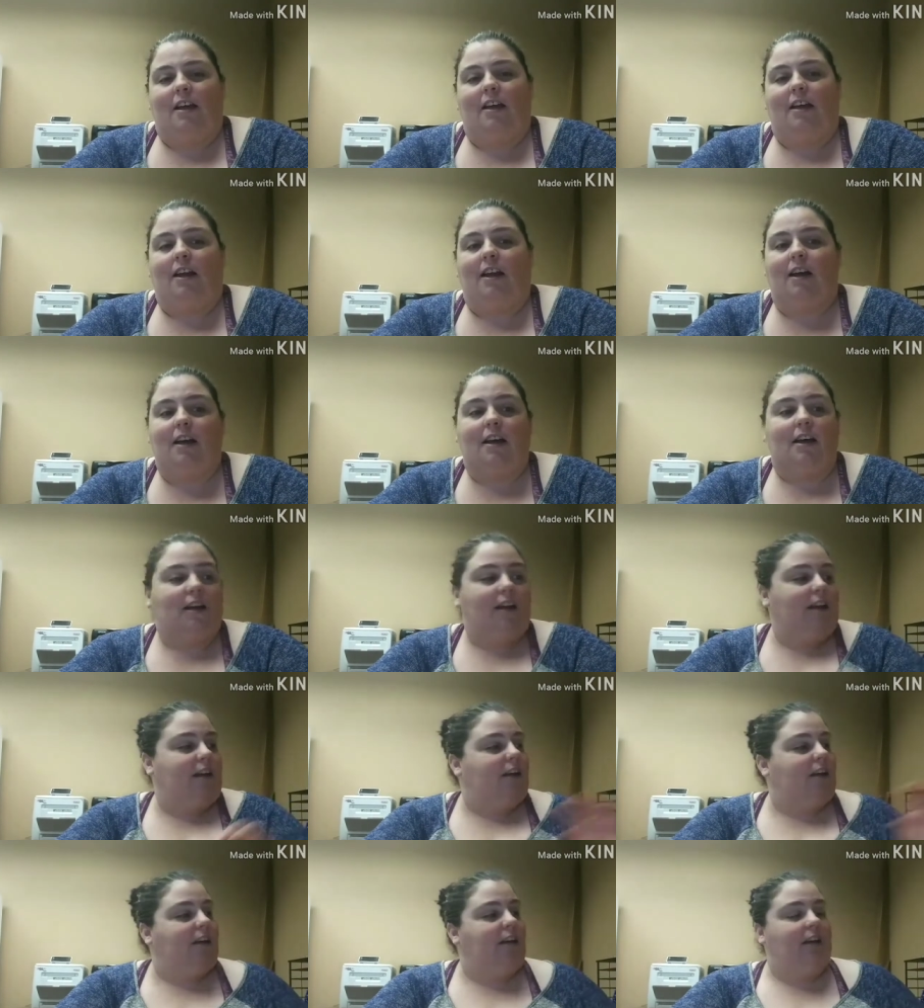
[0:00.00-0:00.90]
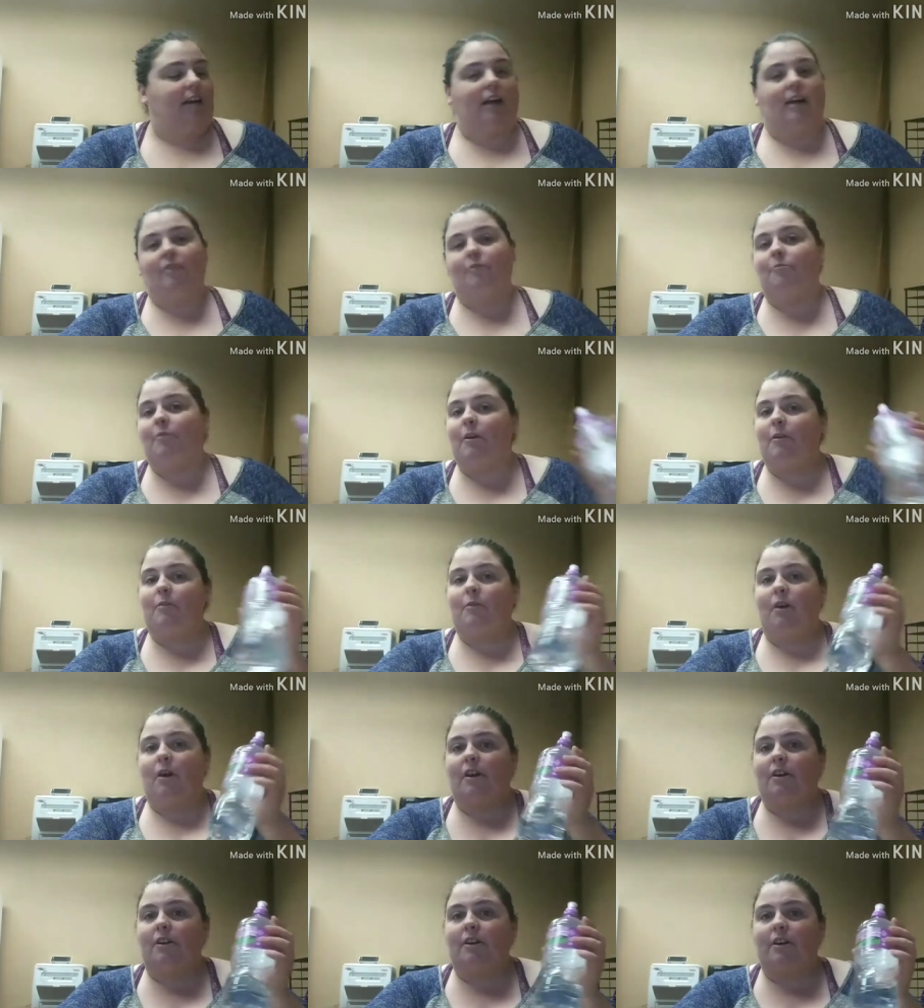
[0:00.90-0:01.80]
And I have my
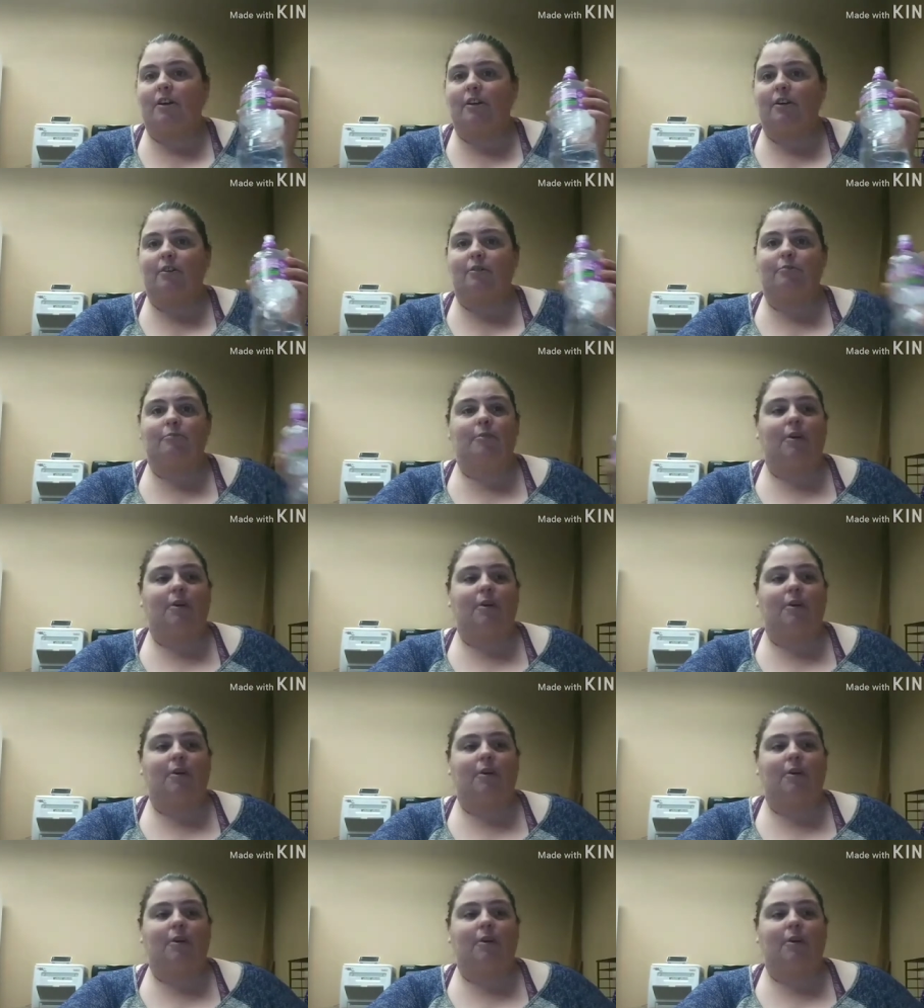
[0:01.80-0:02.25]
water,